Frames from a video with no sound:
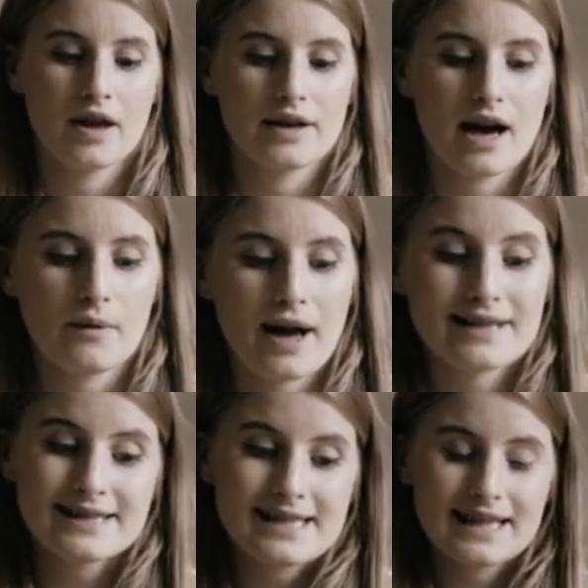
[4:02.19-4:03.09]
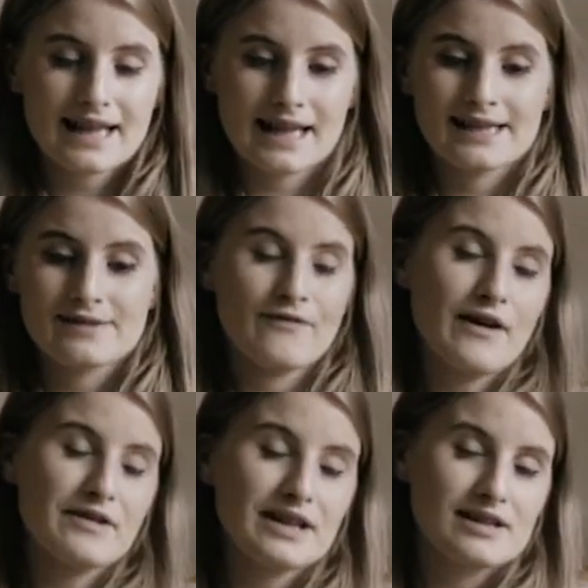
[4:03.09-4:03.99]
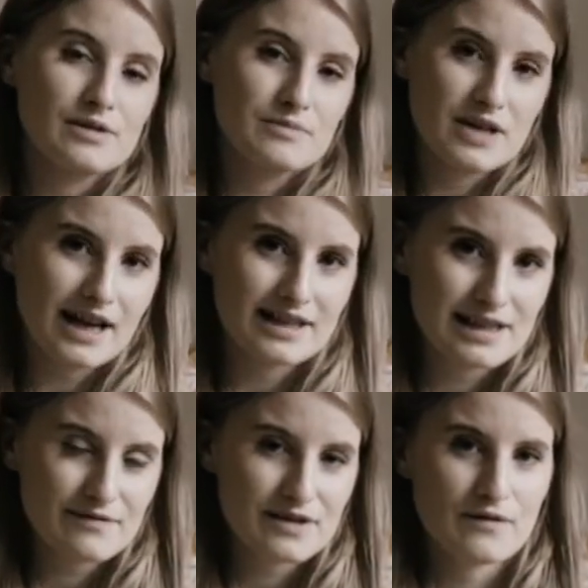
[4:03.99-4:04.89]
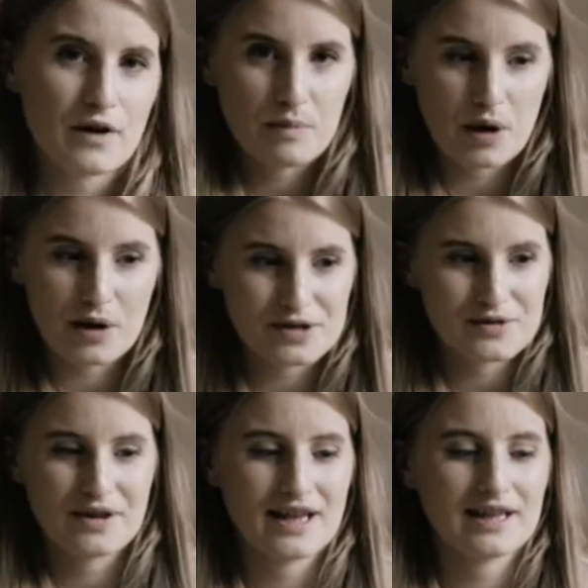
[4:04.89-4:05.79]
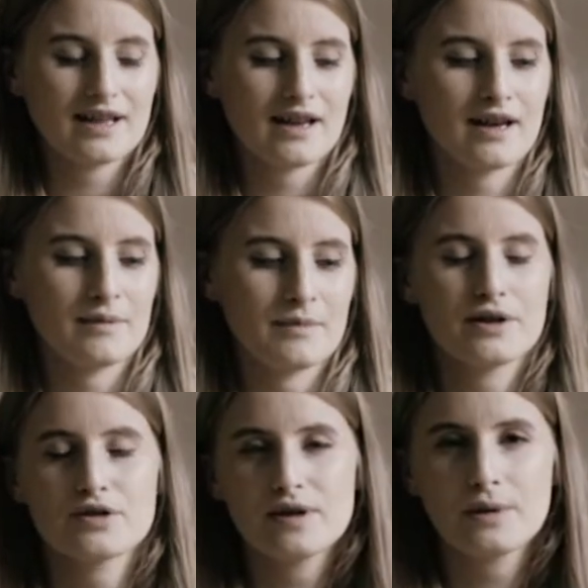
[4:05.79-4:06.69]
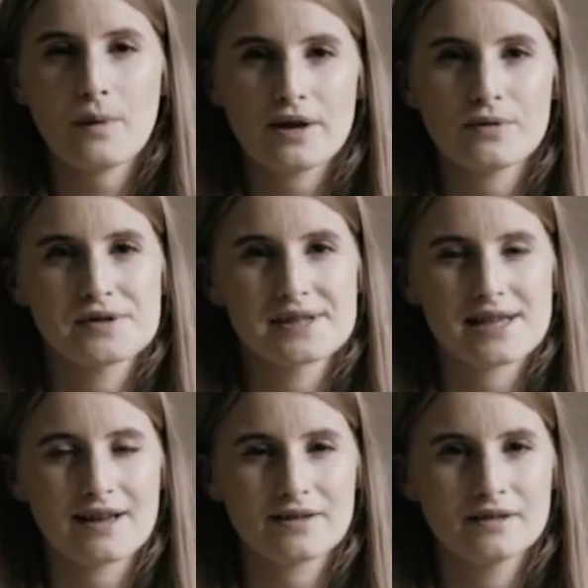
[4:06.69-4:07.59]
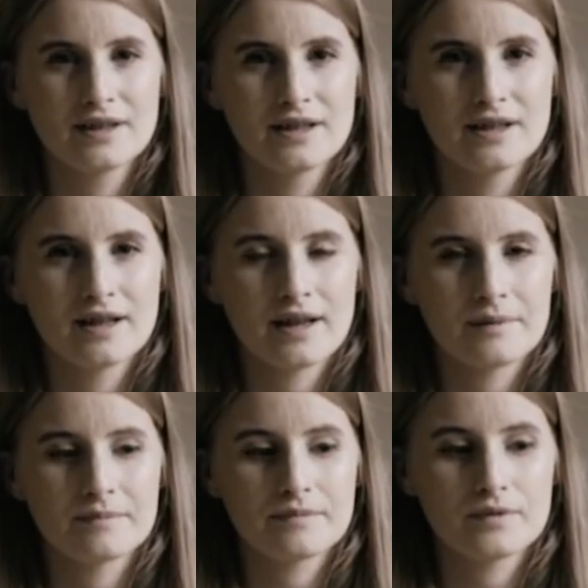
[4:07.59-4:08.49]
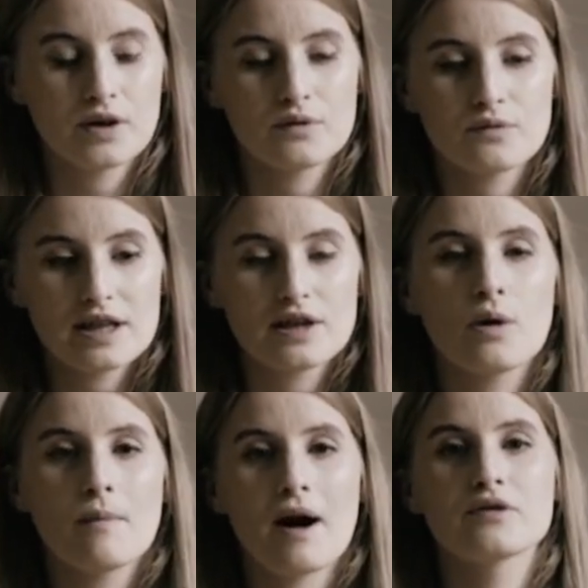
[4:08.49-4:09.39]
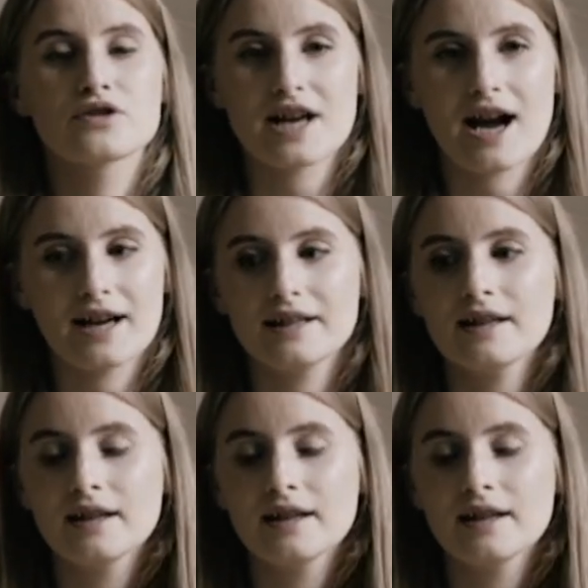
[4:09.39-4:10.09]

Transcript: Now, editing is very subjective, it's a very personal thing, and it's really where your style can really come out and shine.